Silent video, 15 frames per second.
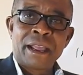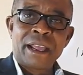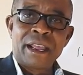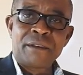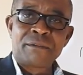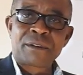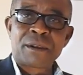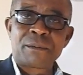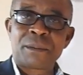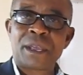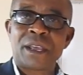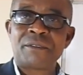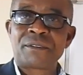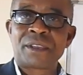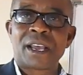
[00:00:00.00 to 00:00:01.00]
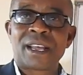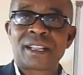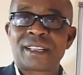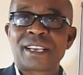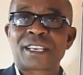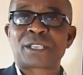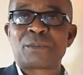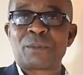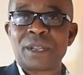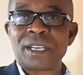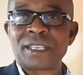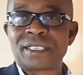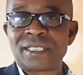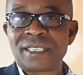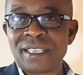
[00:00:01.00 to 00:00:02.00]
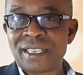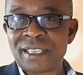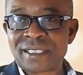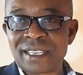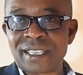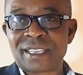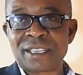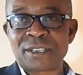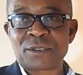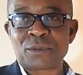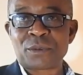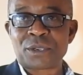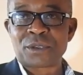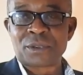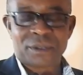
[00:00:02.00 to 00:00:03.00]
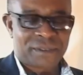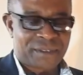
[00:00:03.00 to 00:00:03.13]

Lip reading: Every behavior takes place in a certain situation.